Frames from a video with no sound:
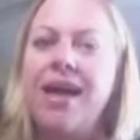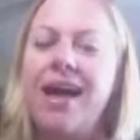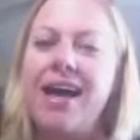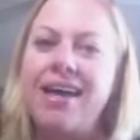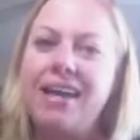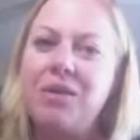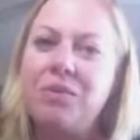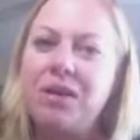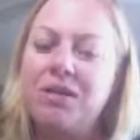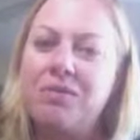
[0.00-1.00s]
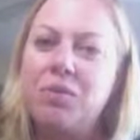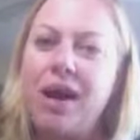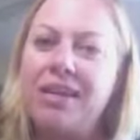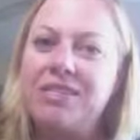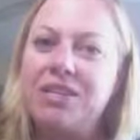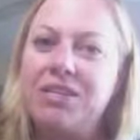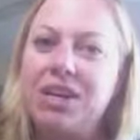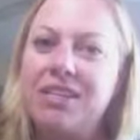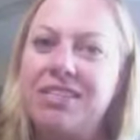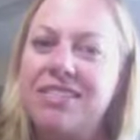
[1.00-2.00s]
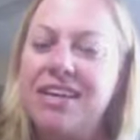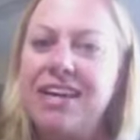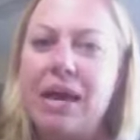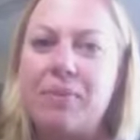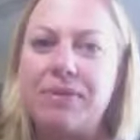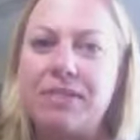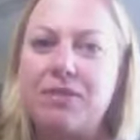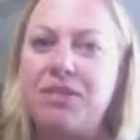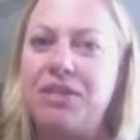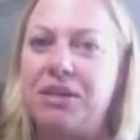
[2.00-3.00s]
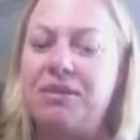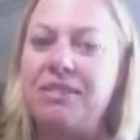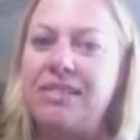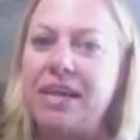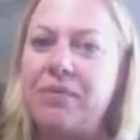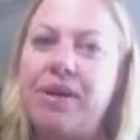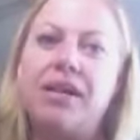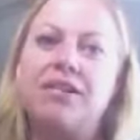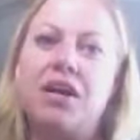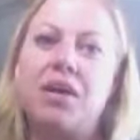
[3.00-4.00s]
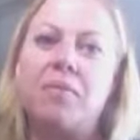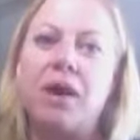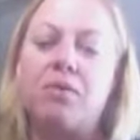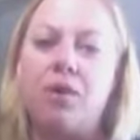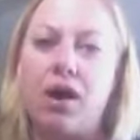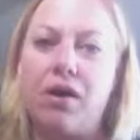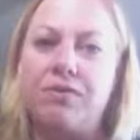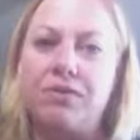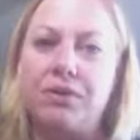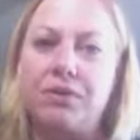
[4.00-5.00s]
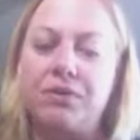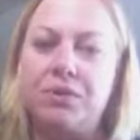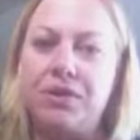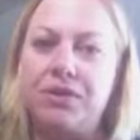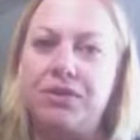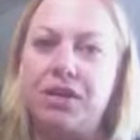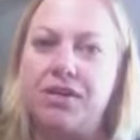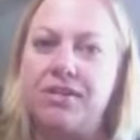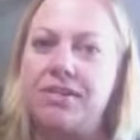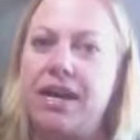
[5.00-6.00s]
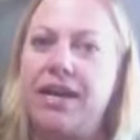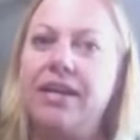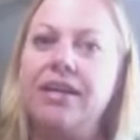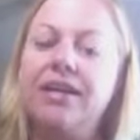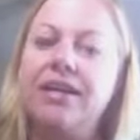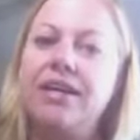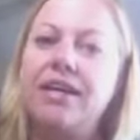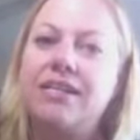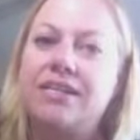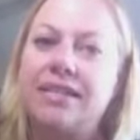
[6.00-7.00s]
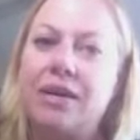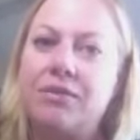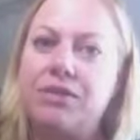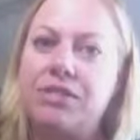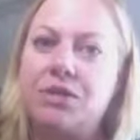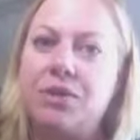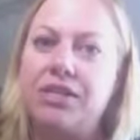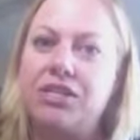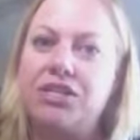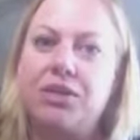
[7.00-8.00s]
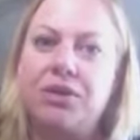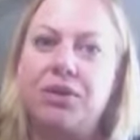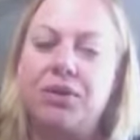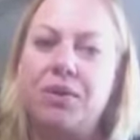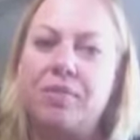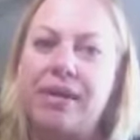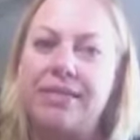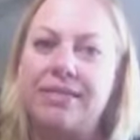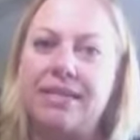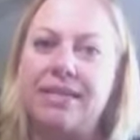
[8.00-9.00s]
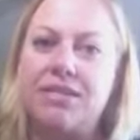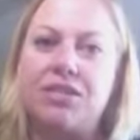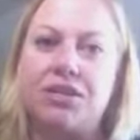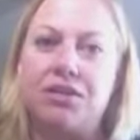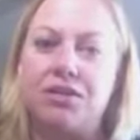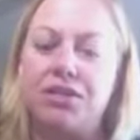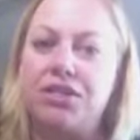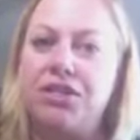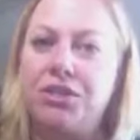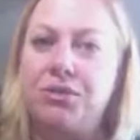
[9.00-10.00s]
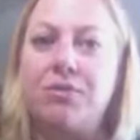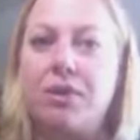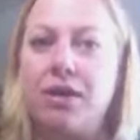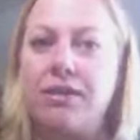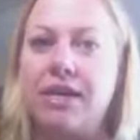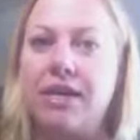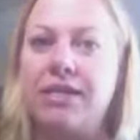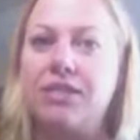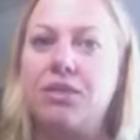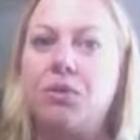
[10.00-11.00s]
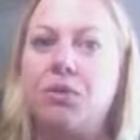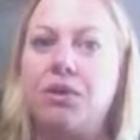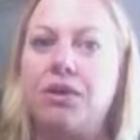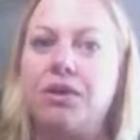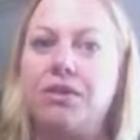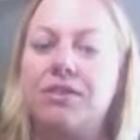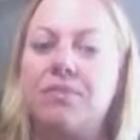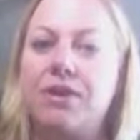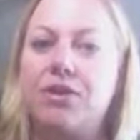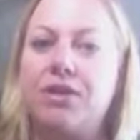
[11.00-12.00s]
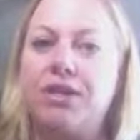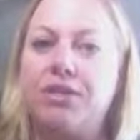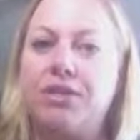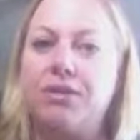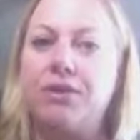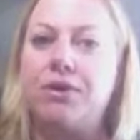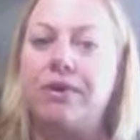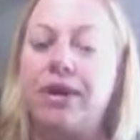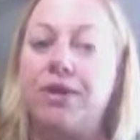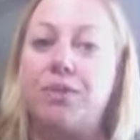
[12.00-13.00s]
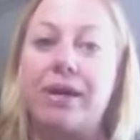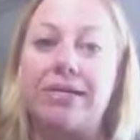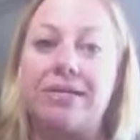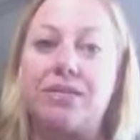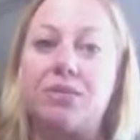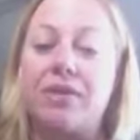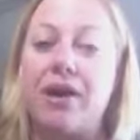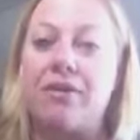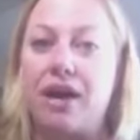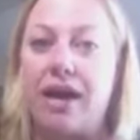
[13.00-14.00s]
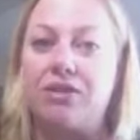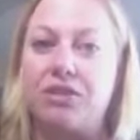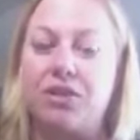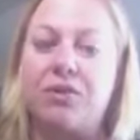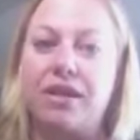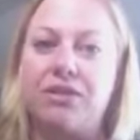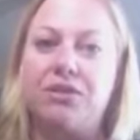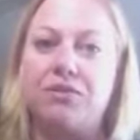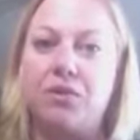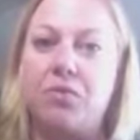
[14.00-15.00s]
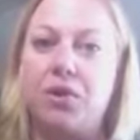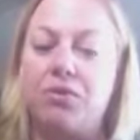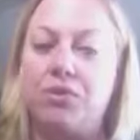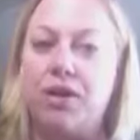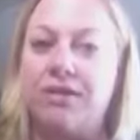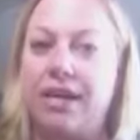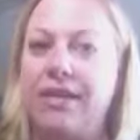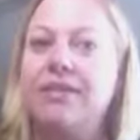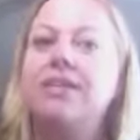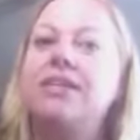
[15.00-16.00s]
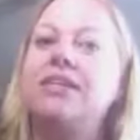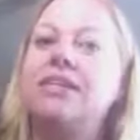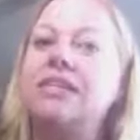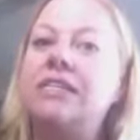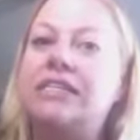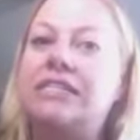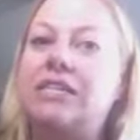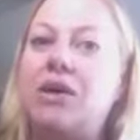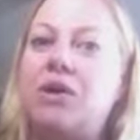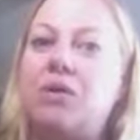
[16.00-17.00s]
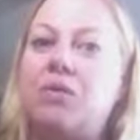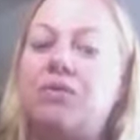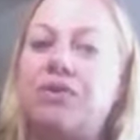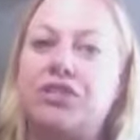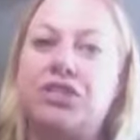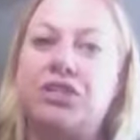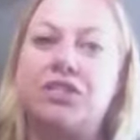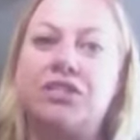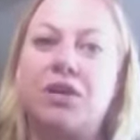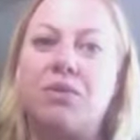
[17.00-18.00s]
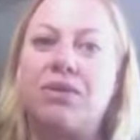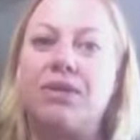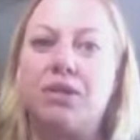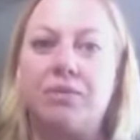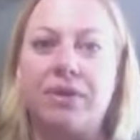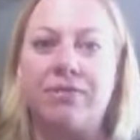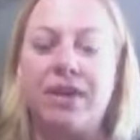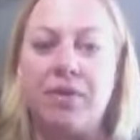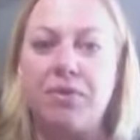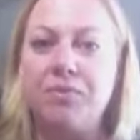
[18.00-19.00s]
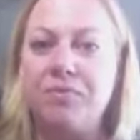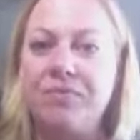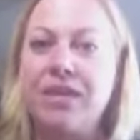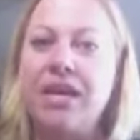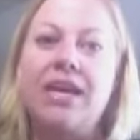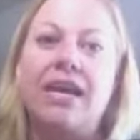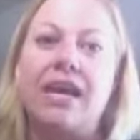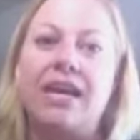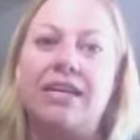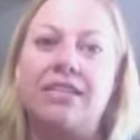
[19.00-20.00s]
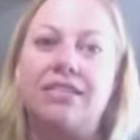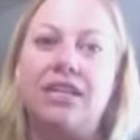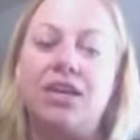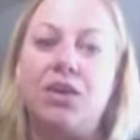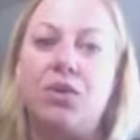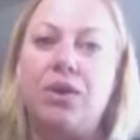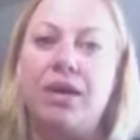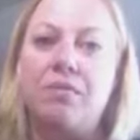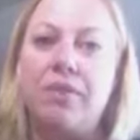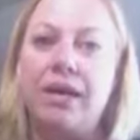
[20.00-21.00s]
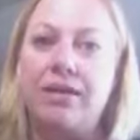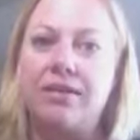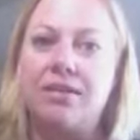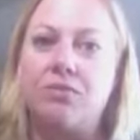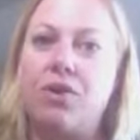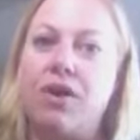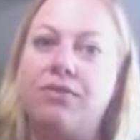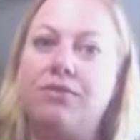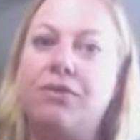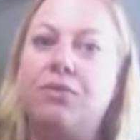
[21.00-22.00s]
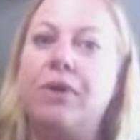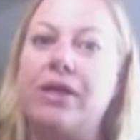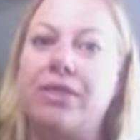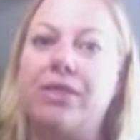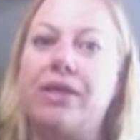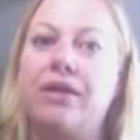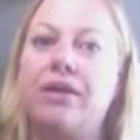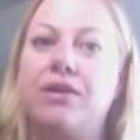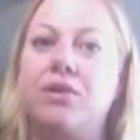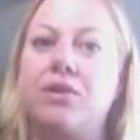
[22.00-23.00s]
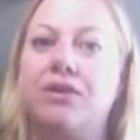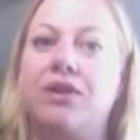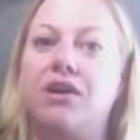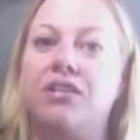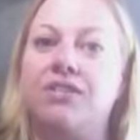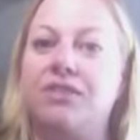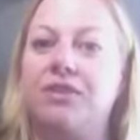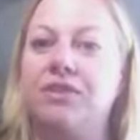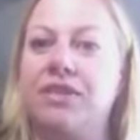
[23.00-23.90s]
Hi, and welcome to Why Is Your Dog Sick? Episode 2. Today we're going to talk about raw food with your dog's diet. Today we're just going to show you a basic starter to a raw diet or something you can do on a regular basis without actually going into a full-blown raw diet. So first you're going to start with a little bit of kibble, and you can mix the raw food with your dog's food.